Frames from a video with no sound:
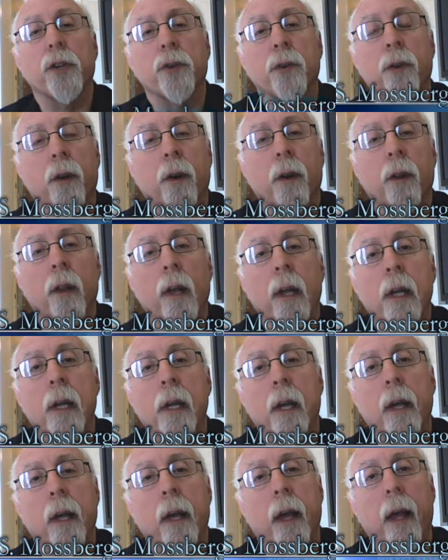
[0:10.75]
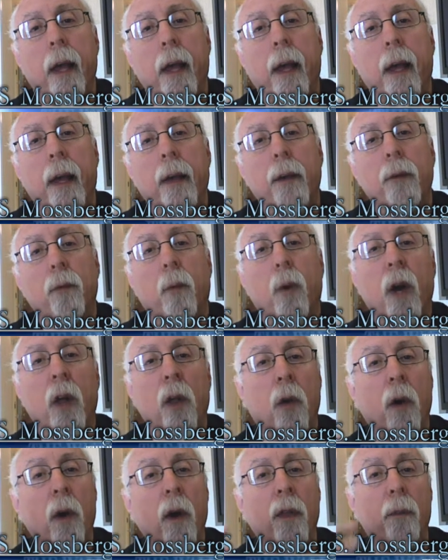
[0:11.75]
Journal, and while
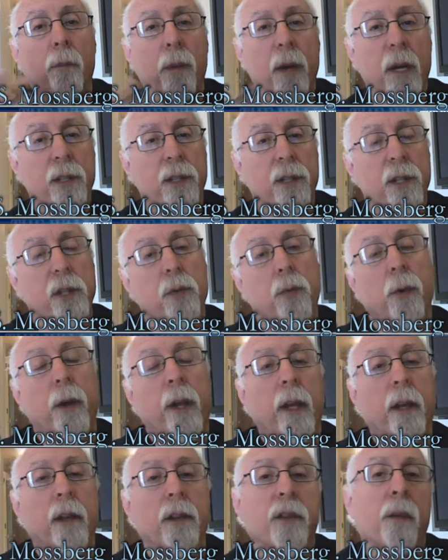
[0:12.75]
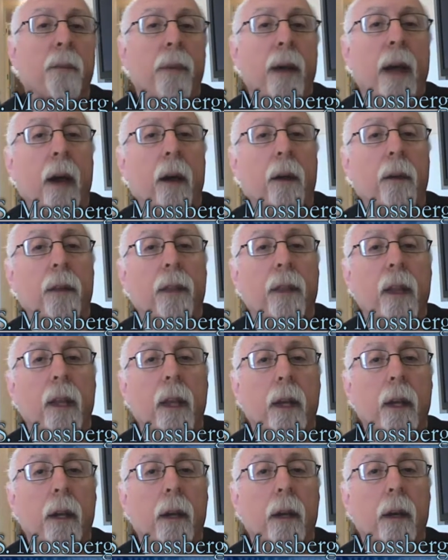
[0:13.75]
all the buzz this week is about
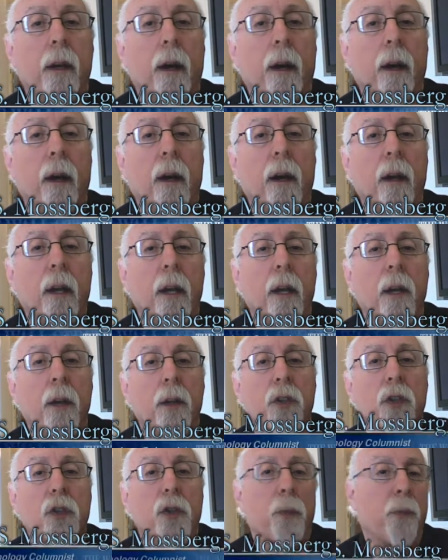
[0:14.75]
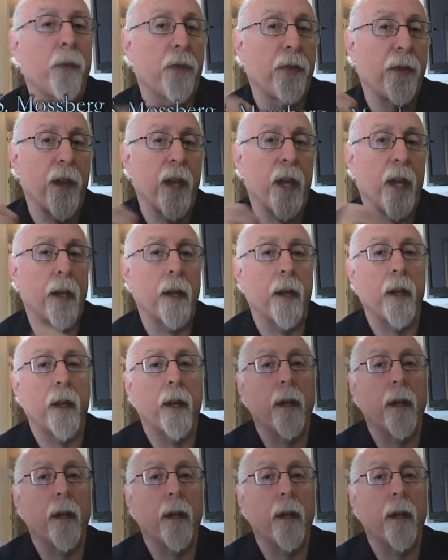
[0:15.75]
the super thin,